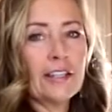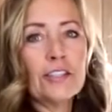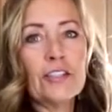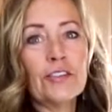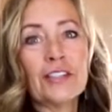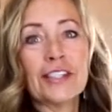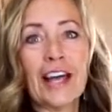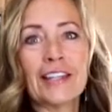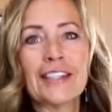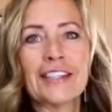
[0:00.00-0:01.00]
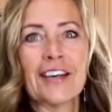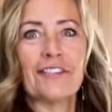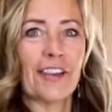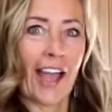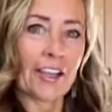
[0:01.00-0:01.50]
2 slices
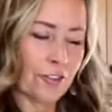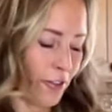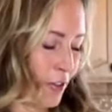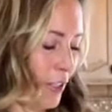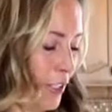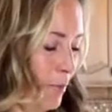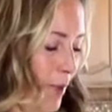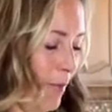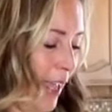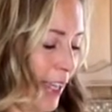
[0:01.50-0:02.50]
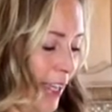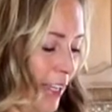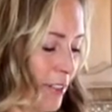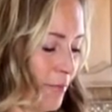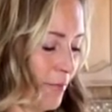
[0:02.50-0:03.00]
of extra crispy bacon,